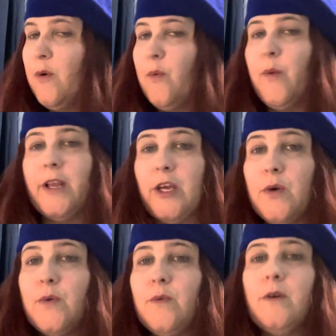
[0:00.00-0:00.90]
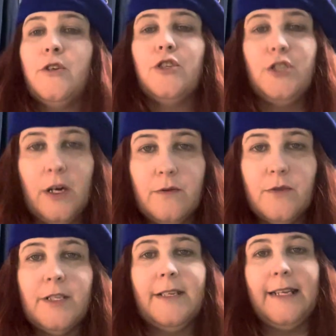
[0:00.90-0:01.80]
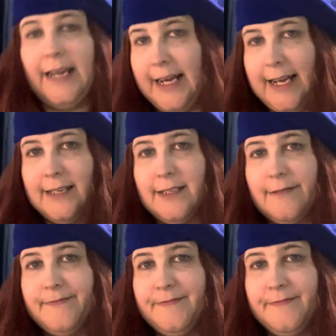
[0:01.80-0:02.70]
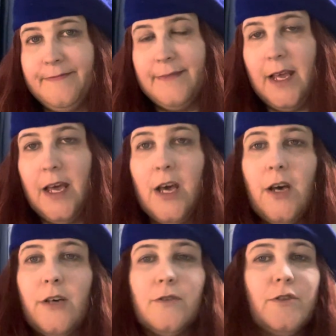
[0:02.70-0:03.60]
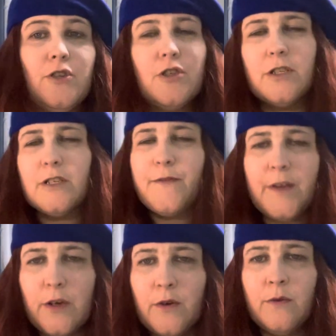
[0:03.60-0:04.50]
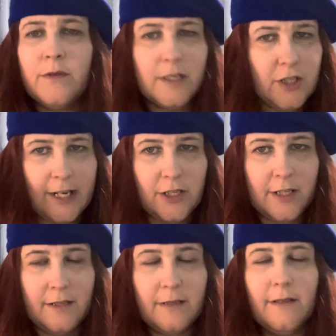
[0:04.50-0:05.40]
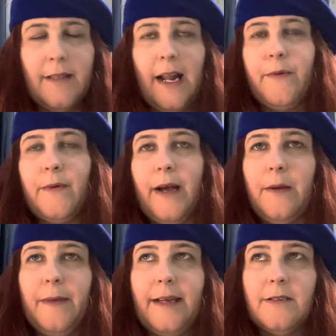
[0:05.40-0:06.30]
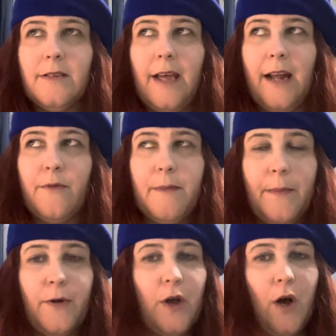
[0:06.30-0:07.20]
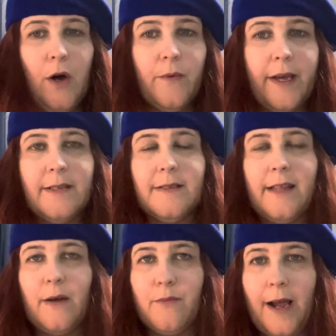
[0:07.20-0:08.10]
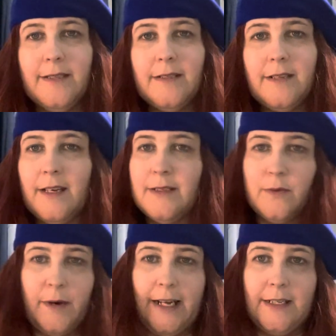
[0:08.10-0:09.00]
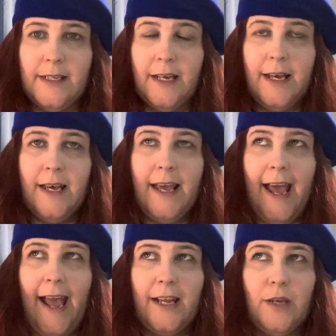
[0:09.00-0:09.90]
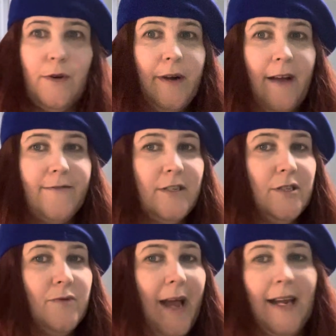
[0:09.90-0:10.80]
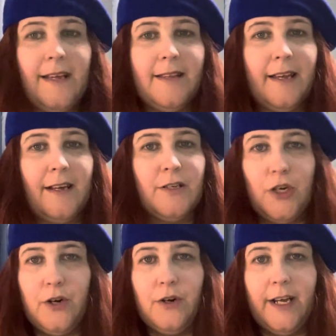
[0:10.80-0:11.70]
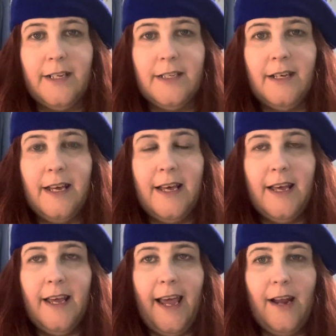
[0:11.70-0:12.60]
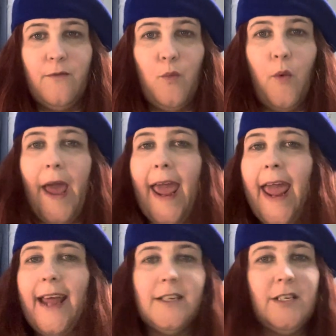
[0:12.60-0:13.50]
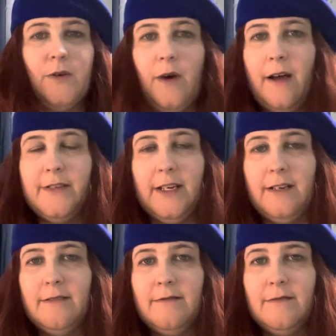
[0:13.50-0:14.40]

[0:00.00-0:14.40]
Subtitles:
when you don't need it. So these are just a few suggestions that I would recommend, and remembering always that rest is a right and you don't have to do anything to earn it. And way too often